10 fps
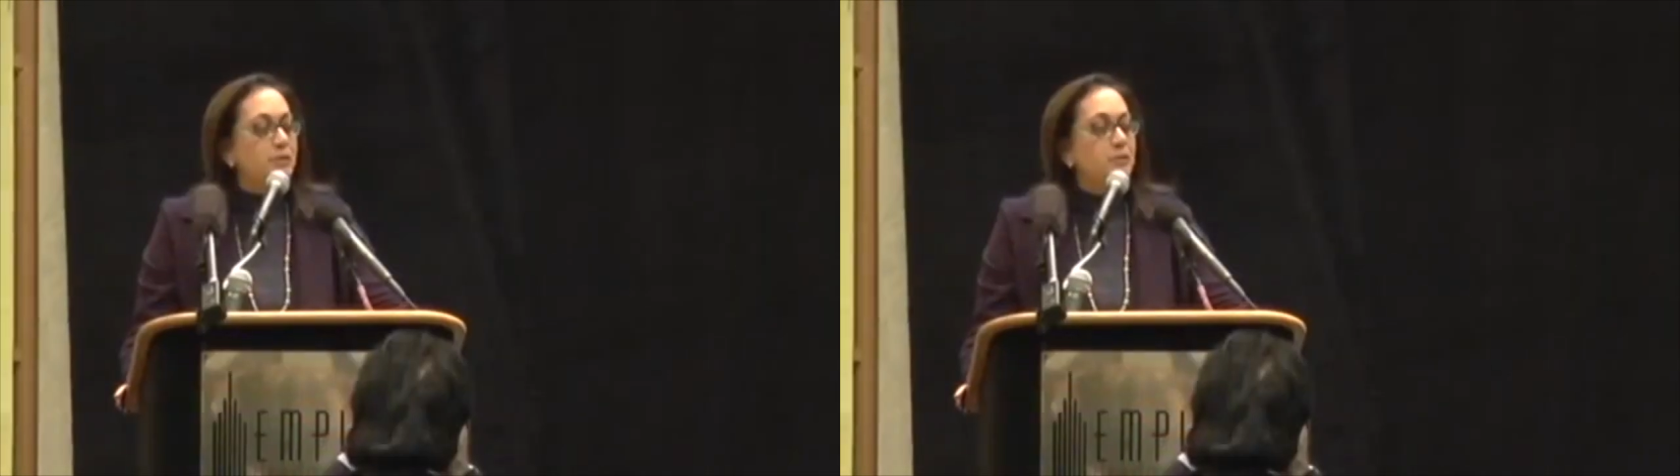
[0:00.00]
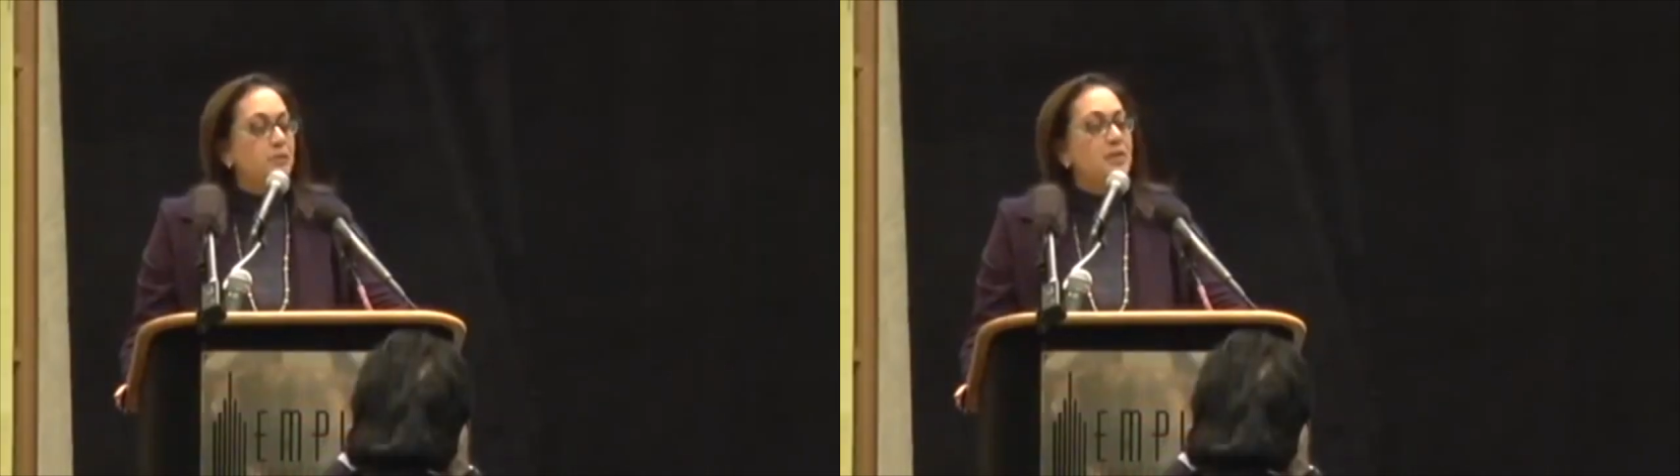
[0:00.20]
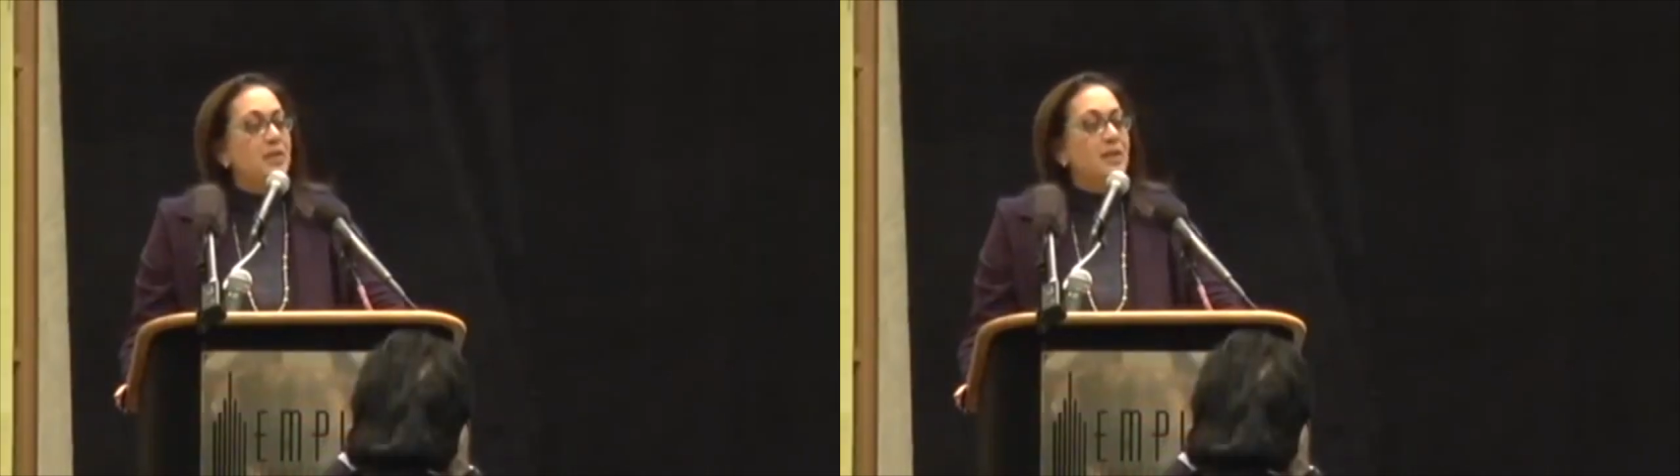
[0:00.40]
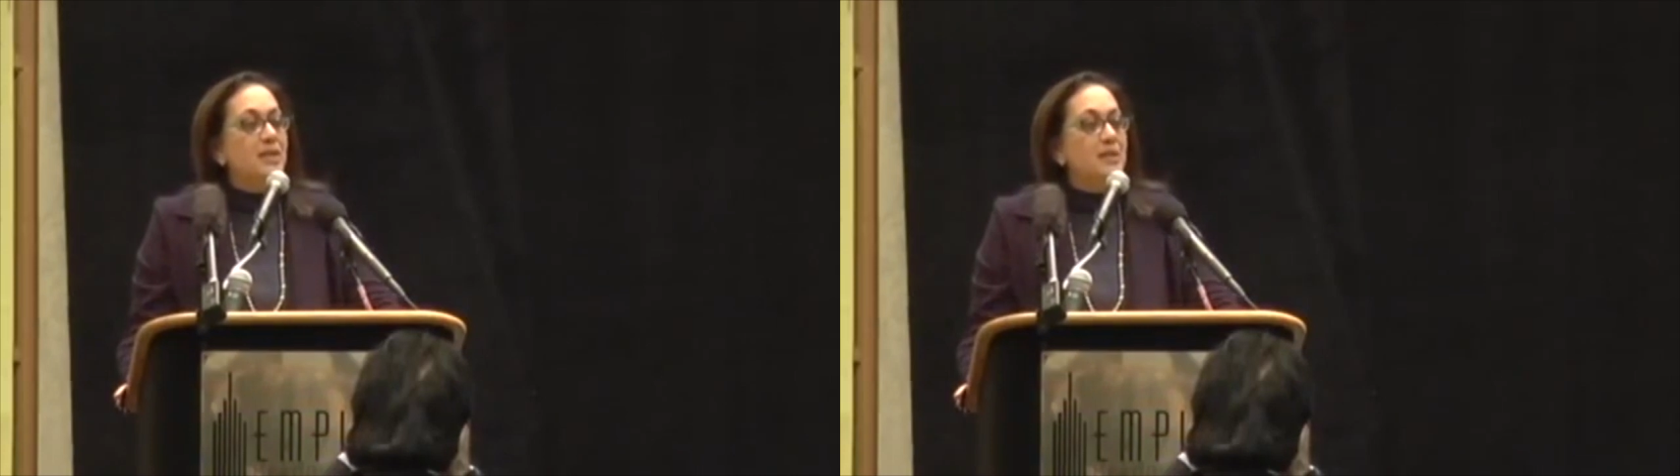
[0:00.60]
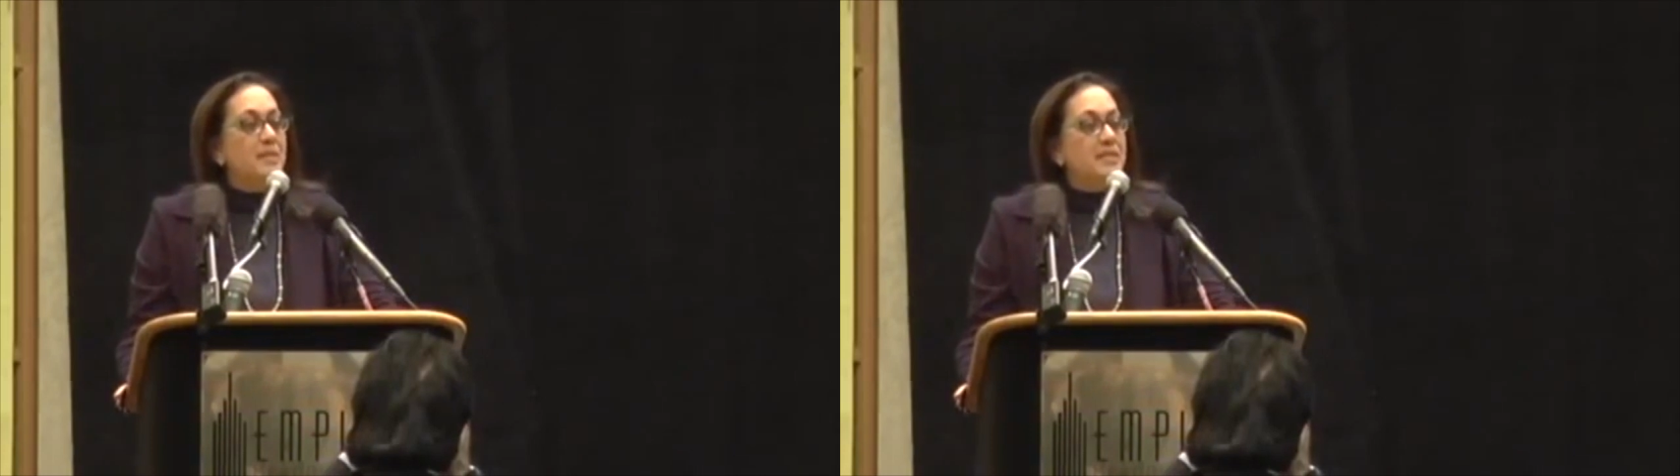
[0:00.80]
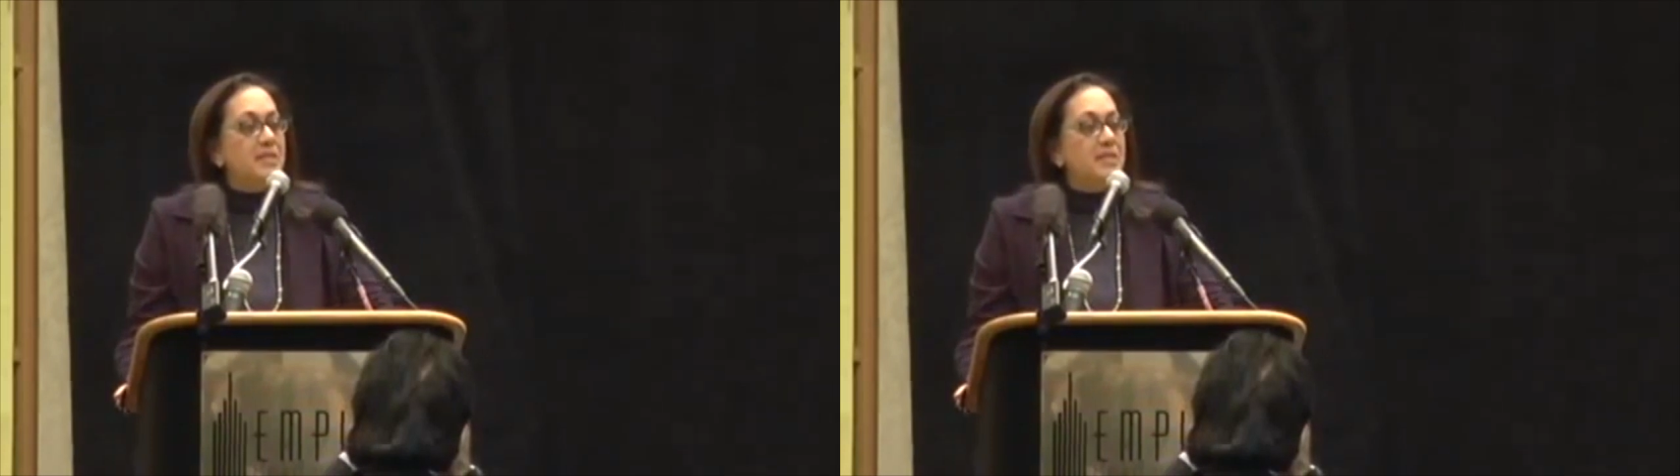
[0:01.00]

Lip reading: of you, but